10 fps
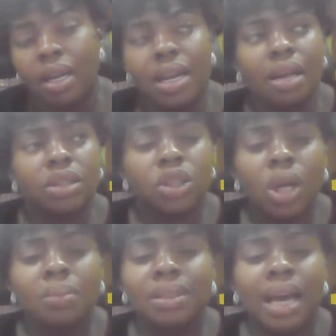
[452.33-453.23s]
Now,
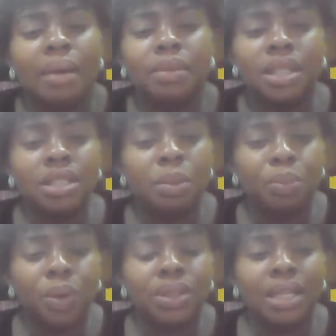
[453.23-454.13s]
sometimes it's
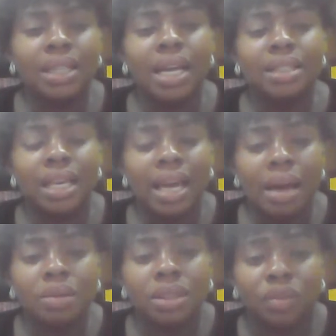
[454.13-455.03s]
important as a
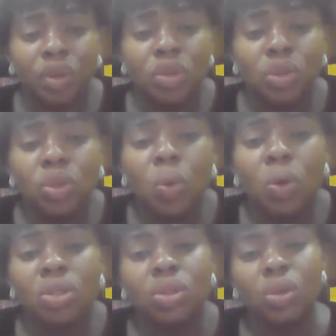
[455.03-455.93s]
counsel for you to know
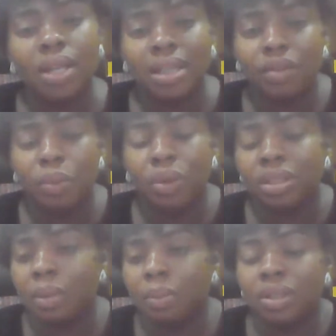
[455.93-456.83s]
what to do at every
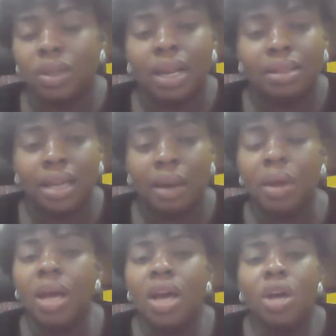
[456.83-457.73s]
particular time.
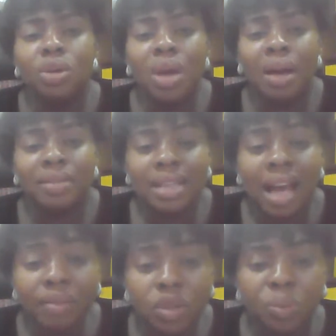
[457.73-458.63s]
You have
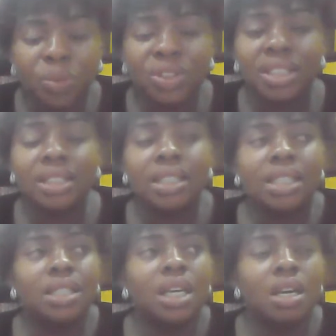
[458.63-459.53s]
served your
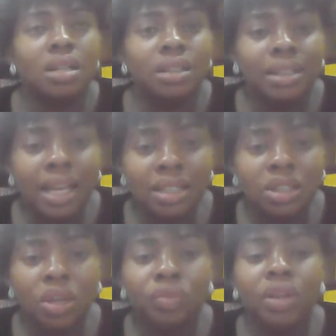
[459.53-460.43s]
processes,
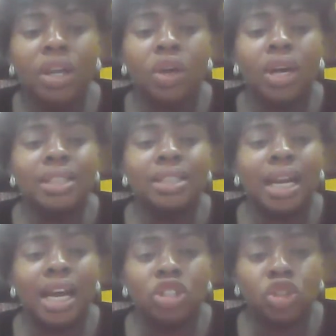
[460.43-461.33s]
this every day you're getting
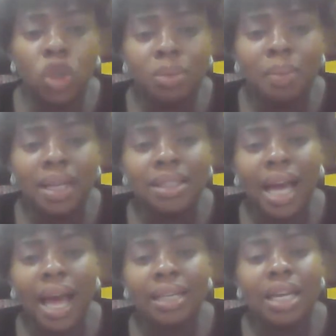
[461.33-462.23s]
an adjournment,
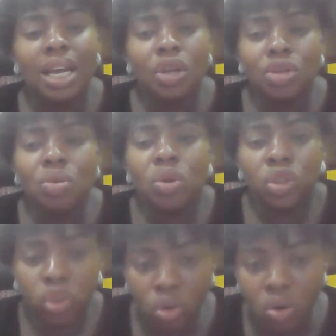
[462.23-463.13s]
and you're
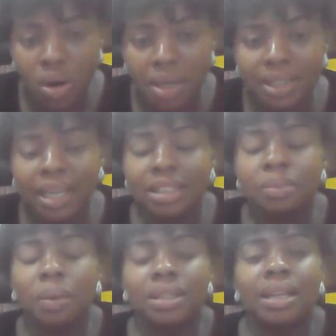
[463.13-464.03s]
sure that
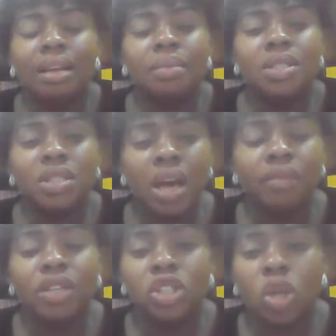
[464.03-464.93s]
this person has been
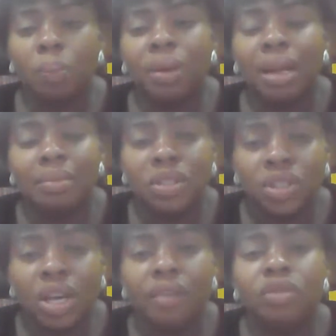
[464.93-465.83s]
served, this company has been
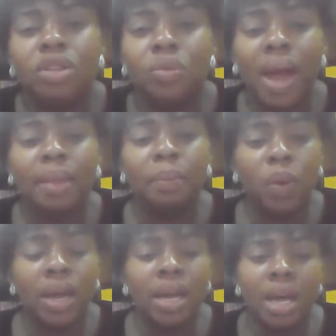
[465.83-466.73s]
served the right way.